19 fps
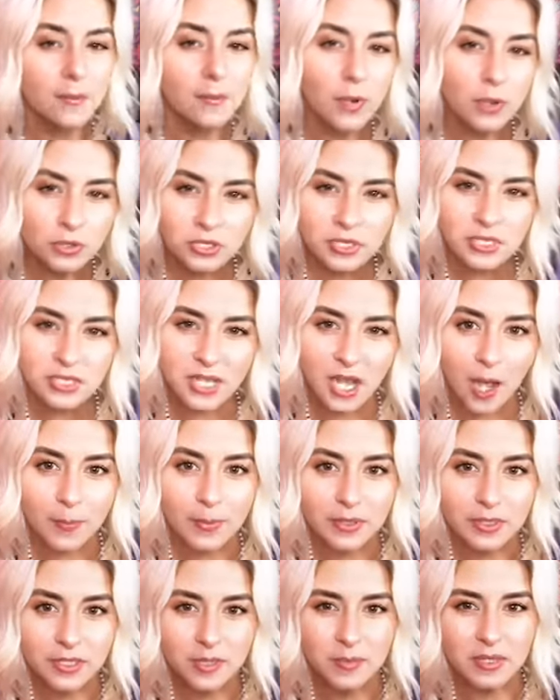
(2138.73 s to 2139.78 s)
Mostly
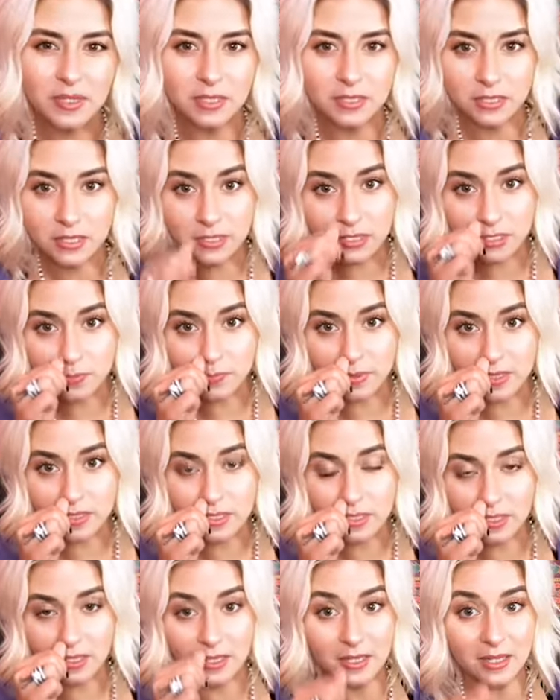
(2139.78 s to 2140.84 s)
topically because this is
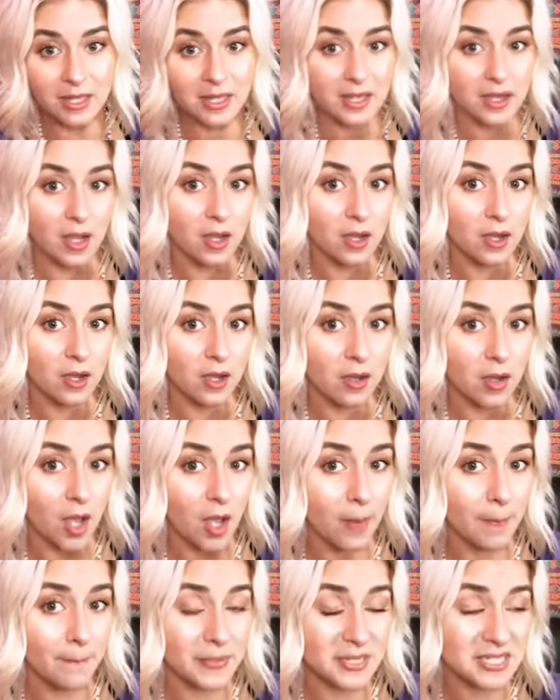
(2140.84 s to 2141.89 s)
basically like a,
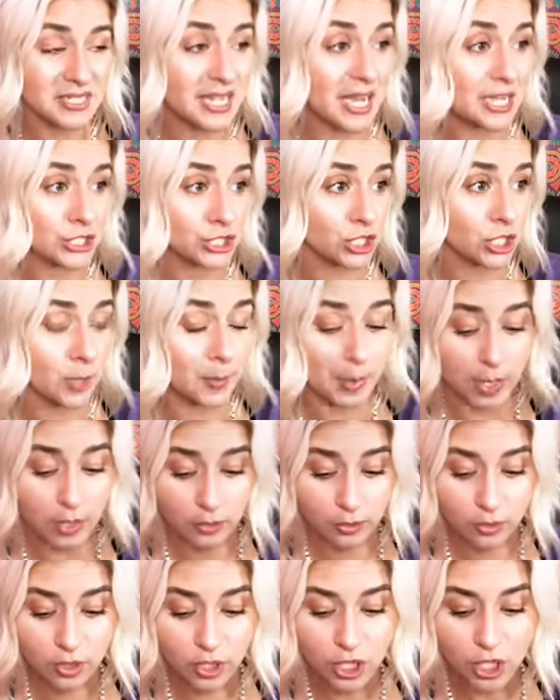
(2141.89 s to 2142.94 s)
a massage in a
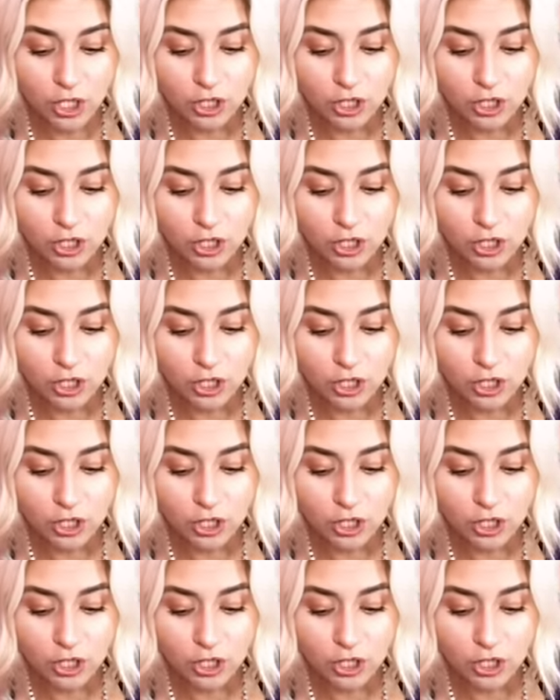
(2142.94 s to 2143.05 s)
bottle.